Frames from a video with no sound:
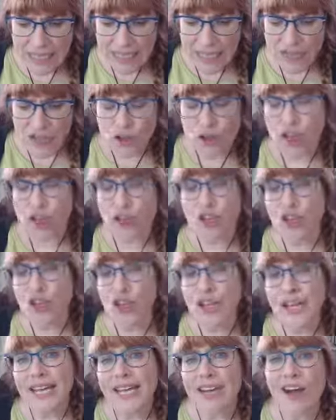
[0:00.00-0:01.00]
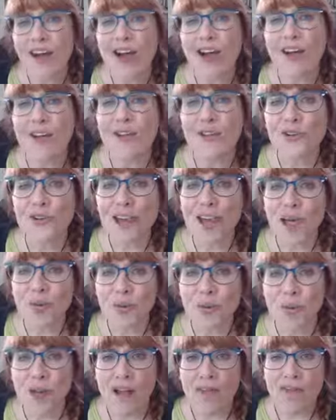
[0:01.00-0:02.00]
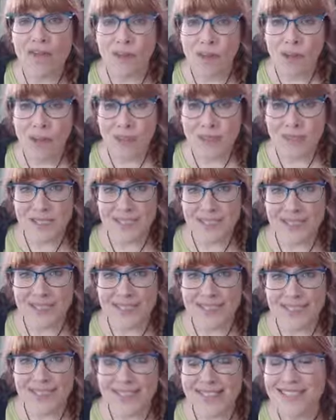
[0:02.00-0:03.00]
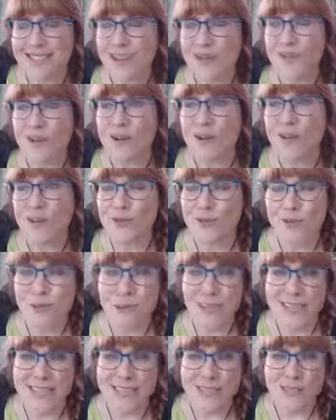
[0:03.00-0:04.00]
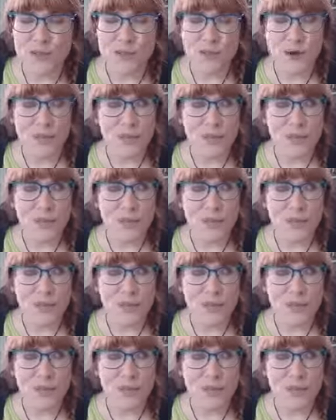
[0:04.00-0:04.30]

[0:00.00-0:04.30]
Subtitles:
You're going to look at other nonprofit websites. This is one of those places where